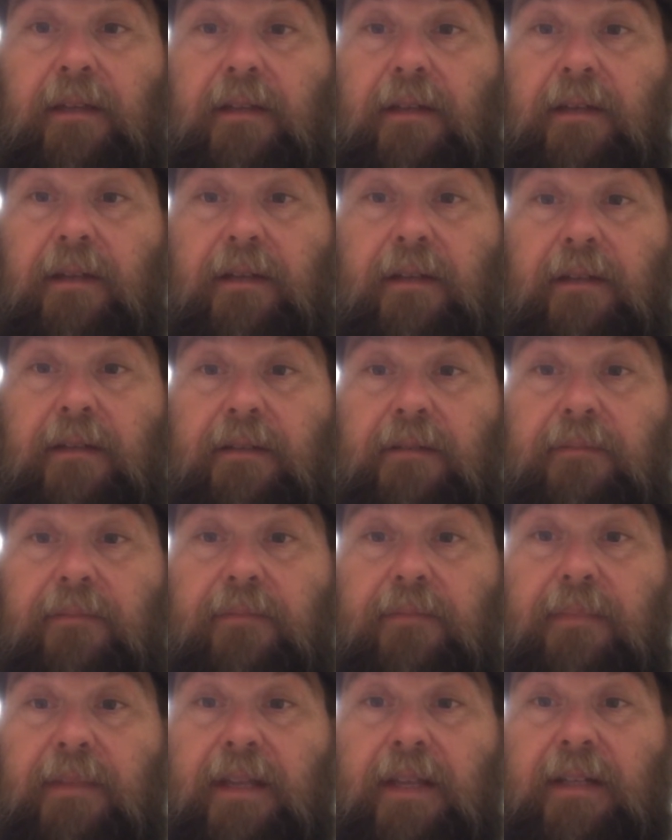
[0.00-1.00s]
Uh,
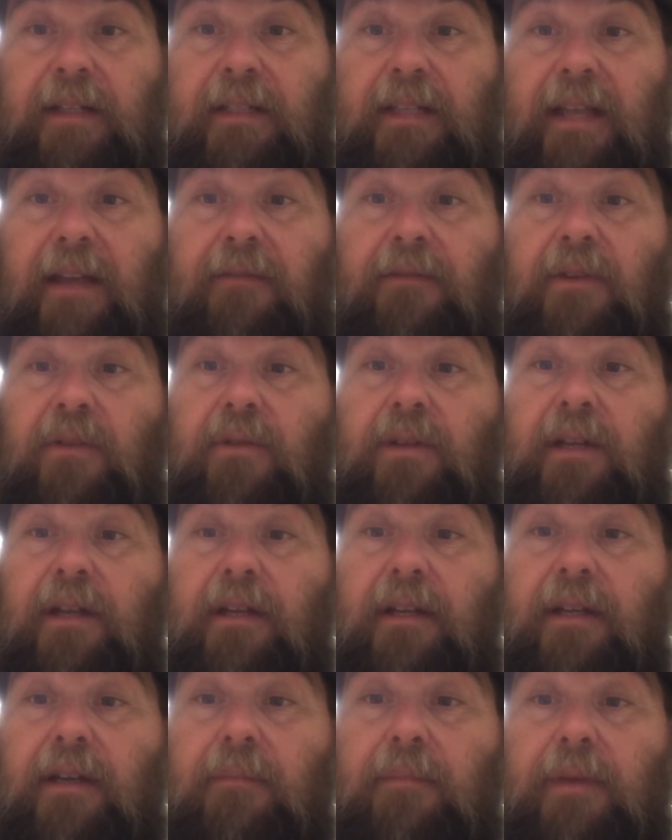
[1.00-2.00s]
they just have no
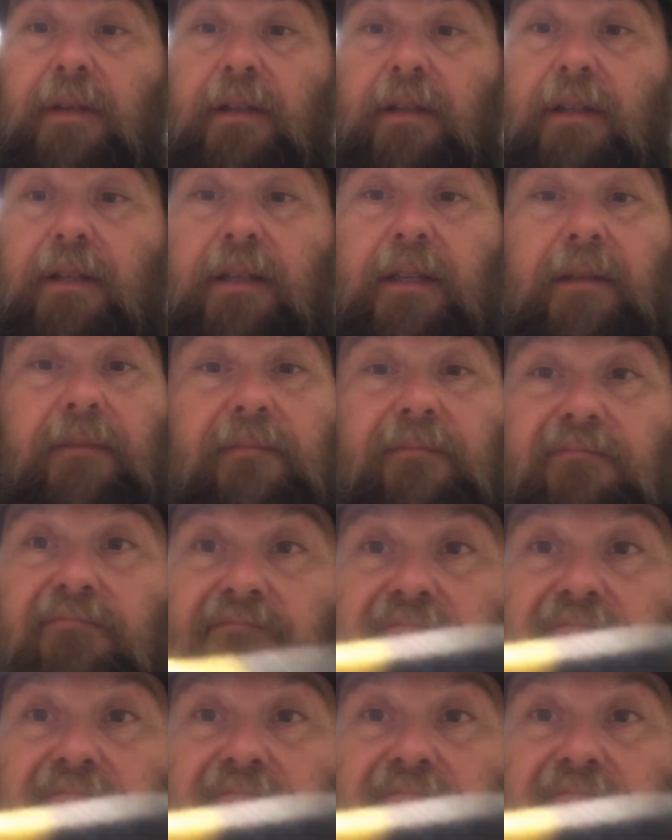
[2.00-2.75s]
cutting ability.